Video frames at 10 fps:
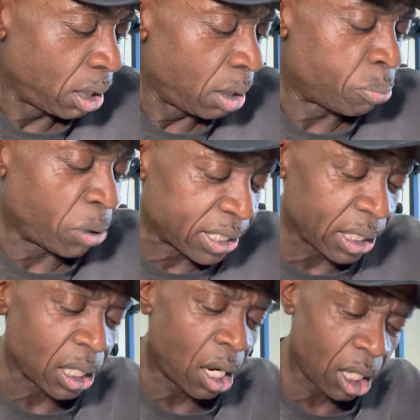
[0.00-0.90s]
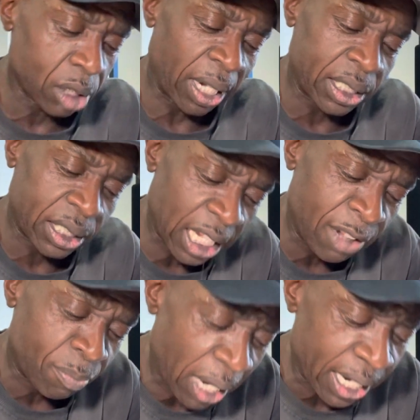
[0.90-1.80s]
Brexit Hardman
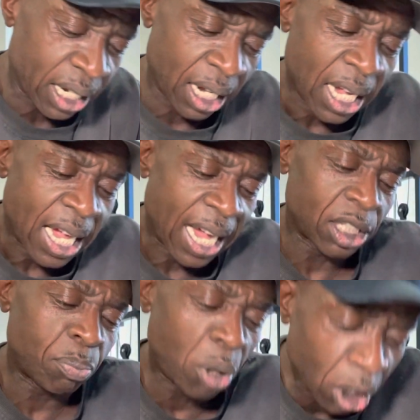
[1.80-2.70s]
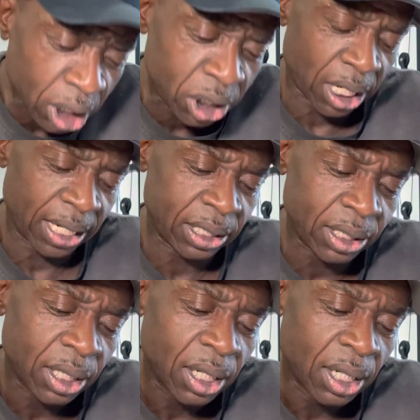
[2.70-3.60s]
Steve Baker has
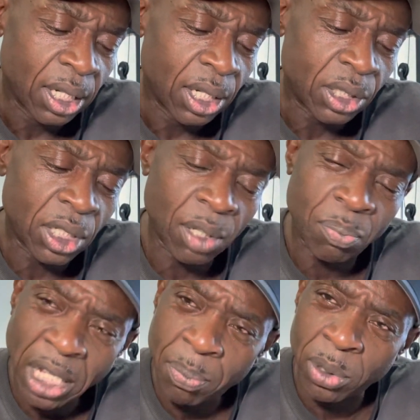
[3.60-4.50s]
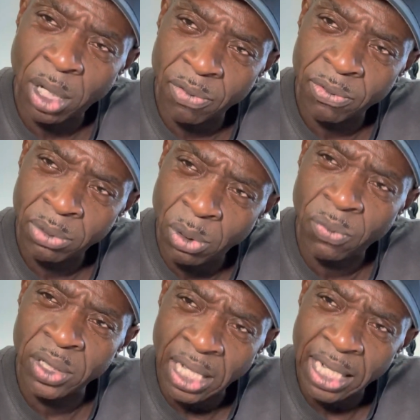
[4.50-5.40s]
apologised to the people of
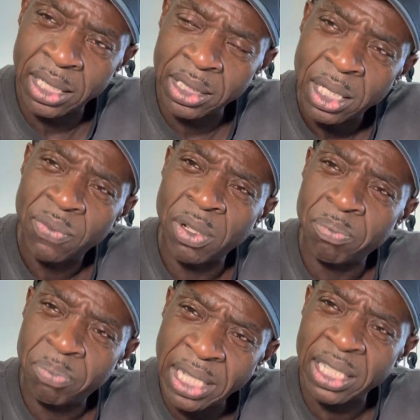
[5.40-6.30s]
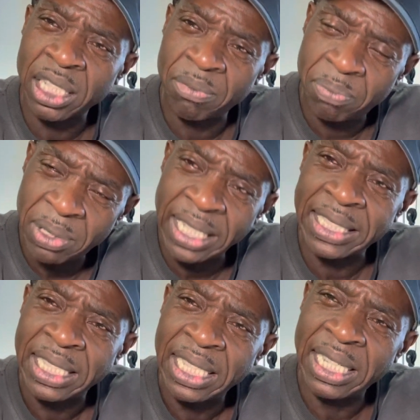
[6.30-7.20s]
Northern Ireland for being a
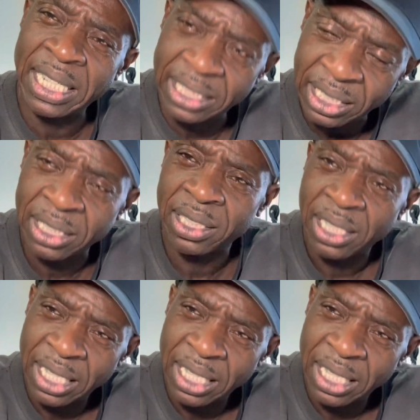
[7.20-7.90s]
complete idiot,